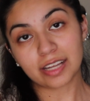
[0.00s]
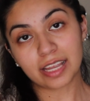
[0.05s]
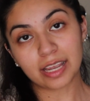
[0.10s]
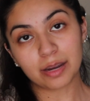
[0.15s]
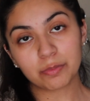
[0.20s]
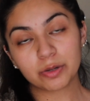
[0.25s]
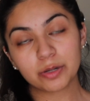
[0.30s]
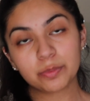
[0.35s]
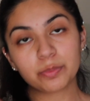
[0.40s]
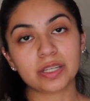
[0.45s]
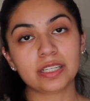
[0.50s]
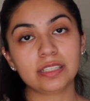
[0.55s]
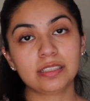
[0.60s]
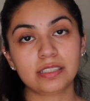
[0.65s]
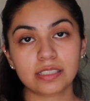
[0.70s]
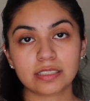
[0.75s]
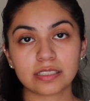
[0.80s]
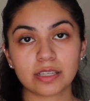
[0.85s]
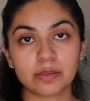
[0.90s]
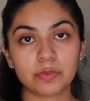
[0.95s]
camera, but it
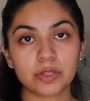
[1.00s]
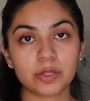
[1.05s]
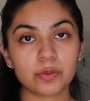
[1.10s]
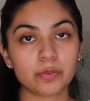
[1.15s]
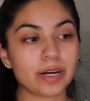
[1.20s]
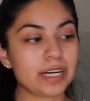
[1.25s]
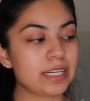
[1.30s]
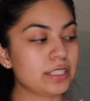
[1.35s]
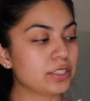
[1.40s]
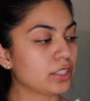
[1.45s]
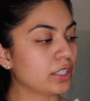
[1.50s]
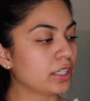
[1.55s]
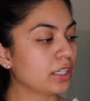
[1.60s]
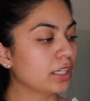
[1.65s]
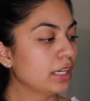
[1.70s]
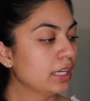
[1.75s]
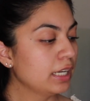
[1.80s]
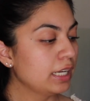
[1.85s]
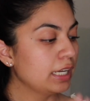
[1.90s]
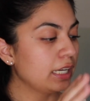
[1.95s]
does come with a
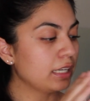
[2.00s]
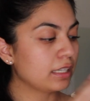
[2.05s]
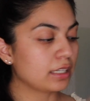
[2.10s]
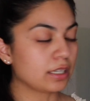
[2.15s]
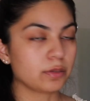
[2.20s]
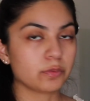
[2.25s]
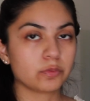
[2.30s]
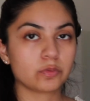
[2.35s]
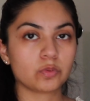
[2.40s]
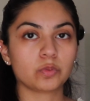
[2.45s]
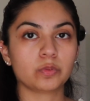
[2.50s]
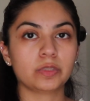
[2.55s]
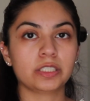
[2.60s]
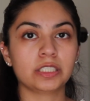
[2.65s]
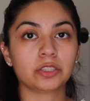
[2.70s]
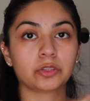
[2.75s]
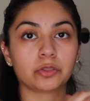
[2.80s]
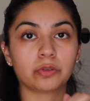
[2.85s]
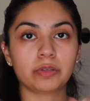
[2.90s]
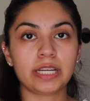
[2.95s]
razor. It comes
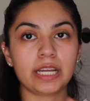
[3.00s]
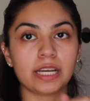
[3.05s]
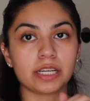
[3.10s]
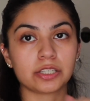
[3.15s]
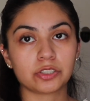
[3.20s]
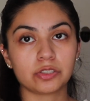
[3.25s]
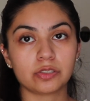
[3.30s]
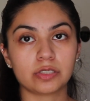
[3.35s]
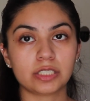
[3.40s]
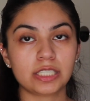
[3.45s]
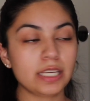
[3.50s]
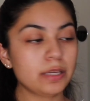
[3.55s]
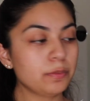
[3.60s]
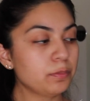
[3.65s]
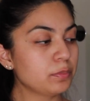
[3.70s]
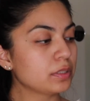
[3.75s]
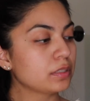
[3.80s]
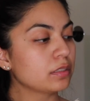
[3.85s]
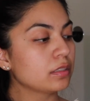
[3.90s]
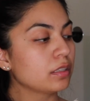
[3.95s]
with 3 extra
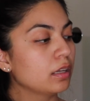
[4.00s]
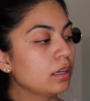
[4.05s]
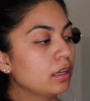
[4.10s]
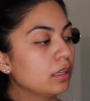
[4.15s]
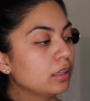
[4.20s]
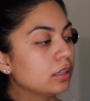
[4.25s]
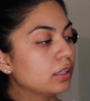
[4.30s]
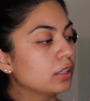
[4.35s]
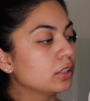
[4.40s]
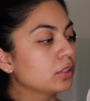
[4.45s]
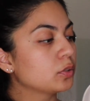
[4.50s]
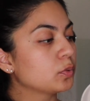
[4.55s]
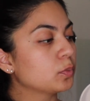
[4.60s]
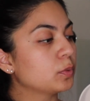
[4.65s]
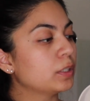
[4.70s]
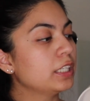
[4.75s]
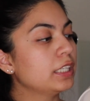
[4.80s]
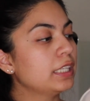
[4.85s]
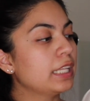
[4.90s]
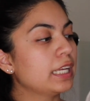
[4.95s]
tips. There's
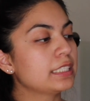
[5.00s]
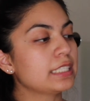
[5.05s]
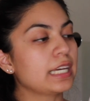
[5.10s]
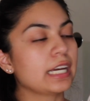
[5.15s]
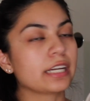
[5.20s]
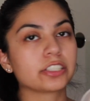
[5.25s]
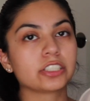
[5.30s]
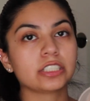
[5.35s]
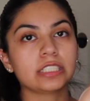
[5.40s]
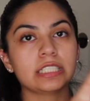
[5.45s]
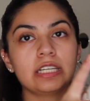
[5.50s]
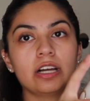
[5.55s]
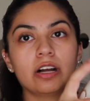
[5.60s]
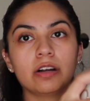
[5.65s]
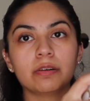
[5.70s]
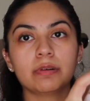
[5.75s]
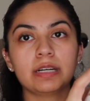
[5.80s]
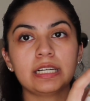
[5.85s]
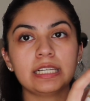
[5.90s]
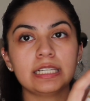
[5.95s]
one that's actually
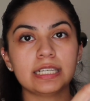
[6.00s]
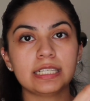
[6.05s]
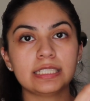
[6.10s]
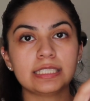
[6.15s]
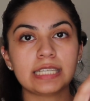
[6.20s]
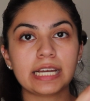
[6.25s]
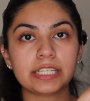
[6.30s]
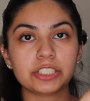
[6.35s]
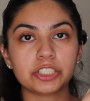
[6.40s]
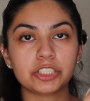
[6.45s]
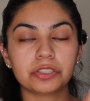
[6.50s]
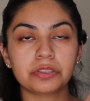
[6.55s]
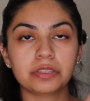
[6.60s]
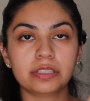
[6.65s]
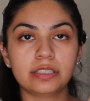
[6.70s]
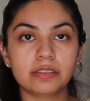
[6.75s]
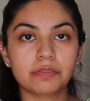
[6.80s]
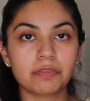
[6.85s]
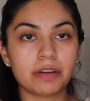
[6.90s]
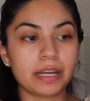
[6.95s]
already attached to
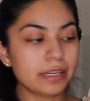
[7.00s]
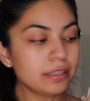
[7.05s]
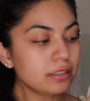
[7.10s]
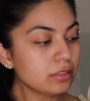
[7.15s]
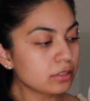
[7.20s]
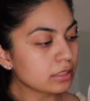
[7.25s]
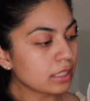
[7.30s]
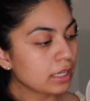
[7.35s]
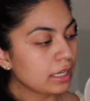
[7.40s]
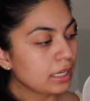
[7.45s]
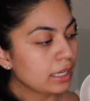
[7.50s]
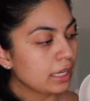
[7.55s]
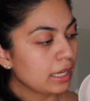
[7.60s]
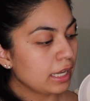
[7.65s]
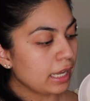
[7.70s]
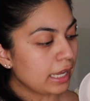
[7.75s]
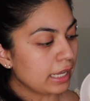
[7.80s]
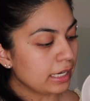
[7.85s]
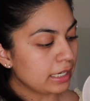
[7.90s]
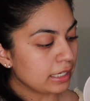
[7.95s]
the device
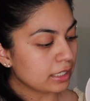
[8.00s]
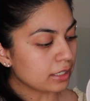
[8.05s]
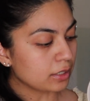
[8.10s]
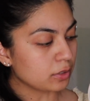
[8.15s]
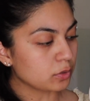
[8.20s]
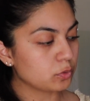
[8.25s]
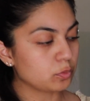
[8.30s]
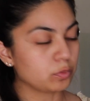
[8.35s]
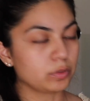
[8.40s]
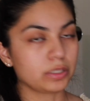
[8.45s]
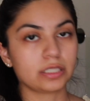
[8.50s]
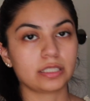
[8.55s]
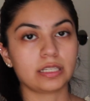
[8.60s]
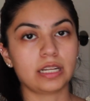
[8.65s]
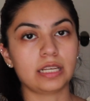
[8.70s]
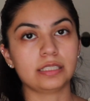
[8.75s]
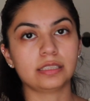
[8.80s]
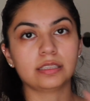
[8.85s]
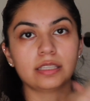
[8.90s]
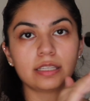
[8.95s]
and it comes with
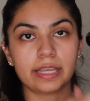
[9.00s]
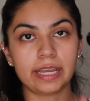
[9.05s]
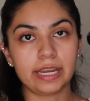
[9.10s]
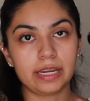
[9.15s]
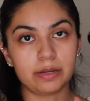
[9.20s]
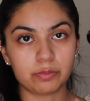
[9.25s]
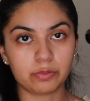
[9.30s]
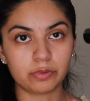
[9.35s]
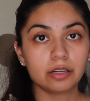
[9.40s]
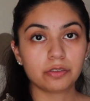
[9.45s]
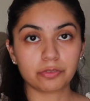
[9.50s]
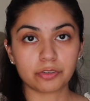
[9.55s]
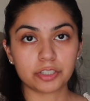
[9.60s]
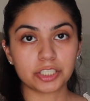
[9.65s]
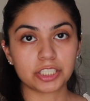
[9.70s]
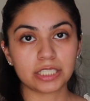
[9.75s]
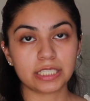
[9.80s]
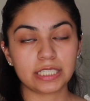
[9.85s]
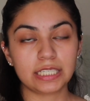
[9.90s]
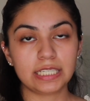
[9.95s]
like the cable.
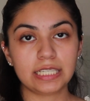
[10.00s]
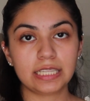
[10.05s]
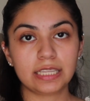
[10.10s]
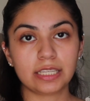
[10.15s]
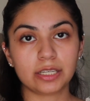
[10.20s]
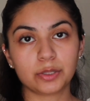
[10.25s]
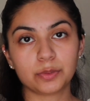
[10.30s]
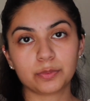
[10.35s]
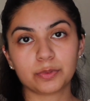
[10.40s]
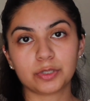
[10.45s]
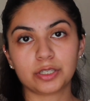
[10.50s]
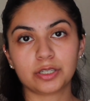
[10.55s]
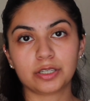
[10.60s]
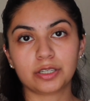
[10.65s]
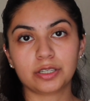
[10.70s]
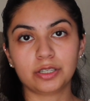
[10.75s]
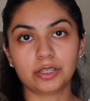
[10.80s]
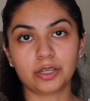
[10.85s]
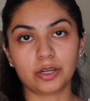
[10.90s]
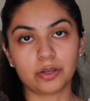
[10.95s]
Unfortunately, there
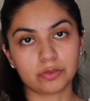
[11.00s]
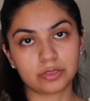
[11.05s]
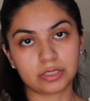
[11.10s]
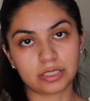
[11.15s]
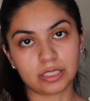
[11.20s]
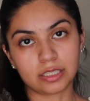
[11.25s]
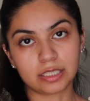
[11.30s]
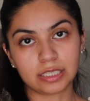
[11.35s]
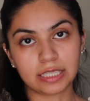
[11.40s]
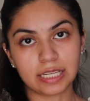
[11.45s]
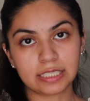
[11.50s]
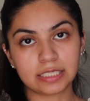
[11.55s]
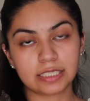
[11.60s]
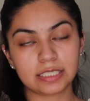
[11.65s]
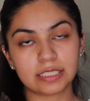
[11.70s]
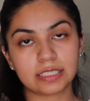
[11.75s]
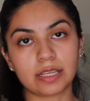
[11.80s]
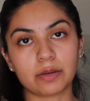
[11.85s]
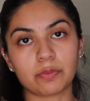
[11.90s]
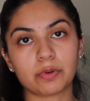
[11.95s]
were no
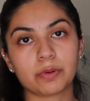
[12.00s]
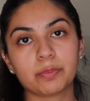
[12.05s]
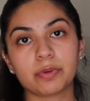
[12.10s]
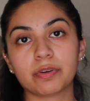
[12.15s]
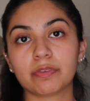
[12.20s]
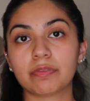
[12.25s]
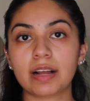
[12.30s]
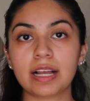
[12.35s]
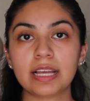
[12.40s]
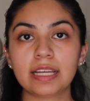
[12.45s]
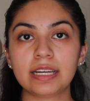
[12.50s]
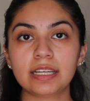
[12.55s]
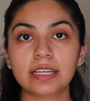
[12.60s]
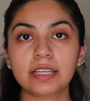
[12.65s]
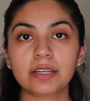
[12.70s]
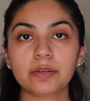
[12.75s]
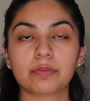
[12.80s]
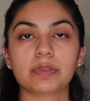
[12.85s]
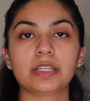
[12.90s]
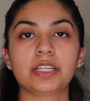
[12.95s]
sunglasses that were
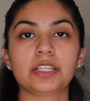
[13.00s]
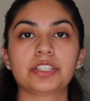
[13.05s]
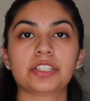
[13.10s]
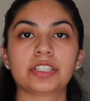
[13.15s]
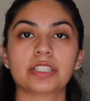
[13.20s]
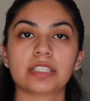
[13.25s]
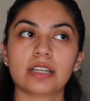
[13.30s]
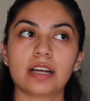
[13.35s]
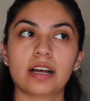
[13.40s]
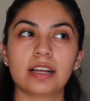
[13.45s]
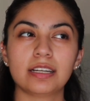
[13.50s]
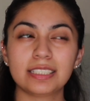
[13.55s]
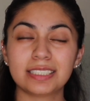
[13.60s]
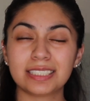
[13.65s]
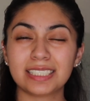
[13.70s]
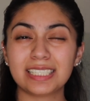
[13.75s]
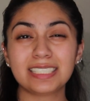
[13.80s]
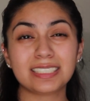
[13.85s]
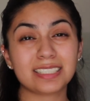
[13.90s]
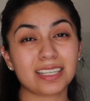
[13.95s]
provided, which
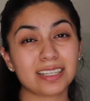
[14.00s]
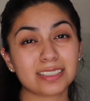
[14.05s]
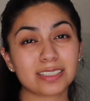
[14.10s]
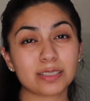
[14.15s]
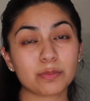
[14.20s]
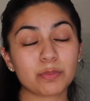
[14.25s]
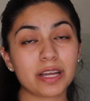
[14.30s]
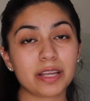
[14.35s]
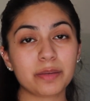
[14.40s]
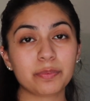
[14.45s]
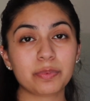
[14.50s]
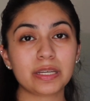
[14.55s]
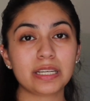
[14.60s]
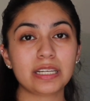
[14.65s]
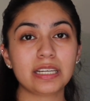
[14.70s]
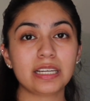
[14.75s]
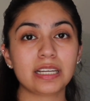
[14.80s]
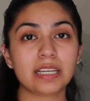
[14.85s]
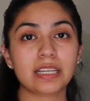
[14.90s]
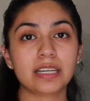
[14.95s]
honestly sucks in my
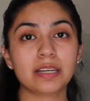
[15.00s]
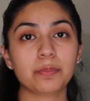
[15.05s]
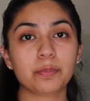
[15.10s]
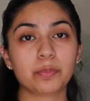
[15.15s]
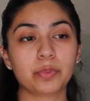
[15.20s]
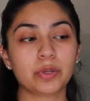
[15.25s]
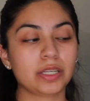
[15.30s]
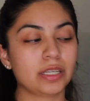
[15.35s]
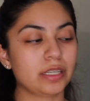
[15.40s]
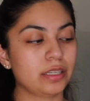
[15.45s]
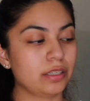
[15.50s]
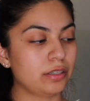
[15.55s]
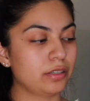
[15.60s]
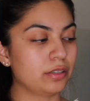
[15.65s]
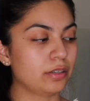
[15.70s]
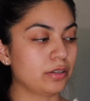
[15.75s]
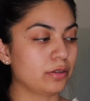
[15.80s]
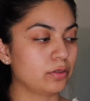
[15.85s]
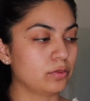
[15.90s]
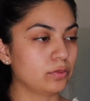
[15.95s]
opinion, but
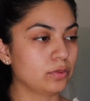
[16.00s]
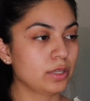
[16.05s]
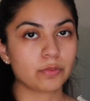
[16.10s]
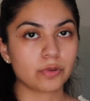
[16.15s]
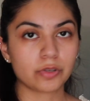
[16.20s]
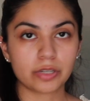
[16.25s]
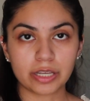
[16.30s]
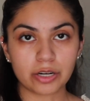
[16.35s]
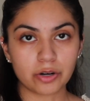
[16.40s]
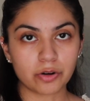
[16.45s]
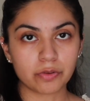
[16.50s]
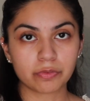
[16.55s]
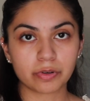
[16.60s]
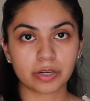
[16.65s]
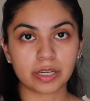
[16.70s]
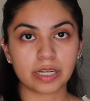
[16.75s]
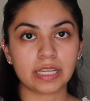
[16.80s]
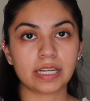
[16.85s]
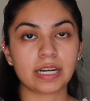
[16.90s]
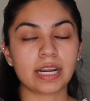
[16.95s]
you know, we'll get
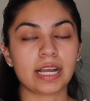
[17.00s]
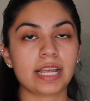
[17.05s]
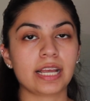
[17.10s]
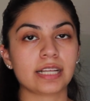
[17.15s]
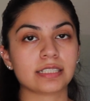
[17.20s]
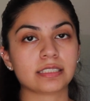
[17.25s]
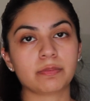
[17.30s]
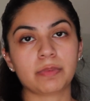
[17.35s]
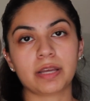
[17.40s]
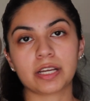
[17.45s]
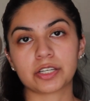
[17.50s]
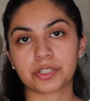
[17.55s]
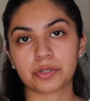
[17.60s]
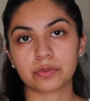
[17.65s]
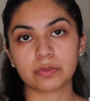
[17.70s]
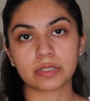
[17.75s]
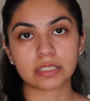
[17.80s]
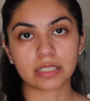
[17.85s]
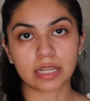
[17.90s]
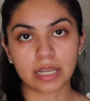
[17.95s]
over it. I had some
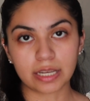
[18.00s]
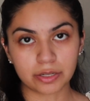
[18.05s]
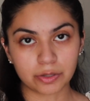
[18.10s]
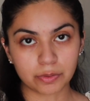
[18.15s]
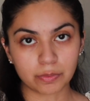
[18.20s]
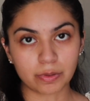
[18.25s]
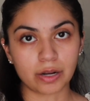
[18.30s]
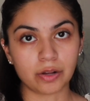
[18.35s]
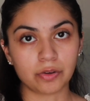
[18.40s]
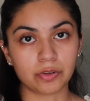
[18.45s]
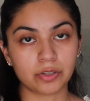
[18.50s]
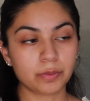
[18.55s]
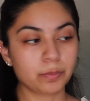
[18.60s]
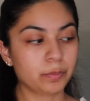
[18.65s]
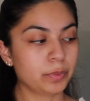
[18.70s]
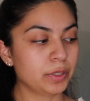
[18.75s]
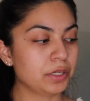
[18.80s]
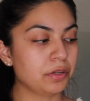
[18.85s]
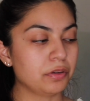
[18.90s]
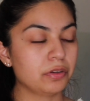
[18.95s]
extra ones lying around,
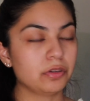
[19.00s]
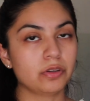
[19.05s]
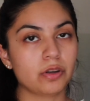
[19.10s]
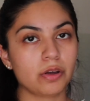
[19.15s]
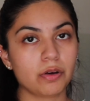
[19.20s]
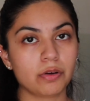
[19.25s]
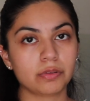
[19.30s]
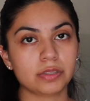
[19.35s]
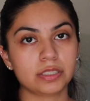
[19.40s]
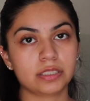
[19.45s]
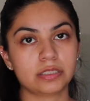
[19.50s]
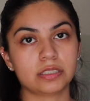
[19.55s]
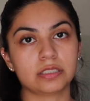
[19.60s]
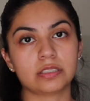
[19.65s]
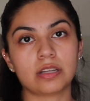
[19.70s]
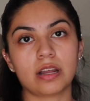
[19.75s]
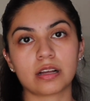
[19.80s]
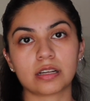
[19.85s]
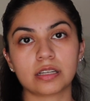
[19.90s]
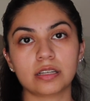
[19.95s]
but no, this
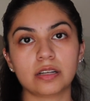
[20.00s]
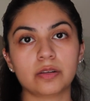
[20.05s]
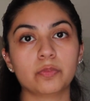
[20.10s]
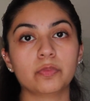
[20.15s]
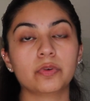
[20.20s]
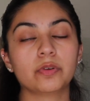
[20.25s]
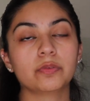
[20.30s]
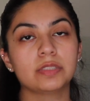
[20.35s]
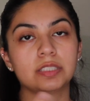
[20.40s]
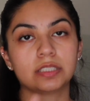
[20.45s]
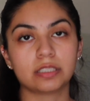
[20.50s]
does not come with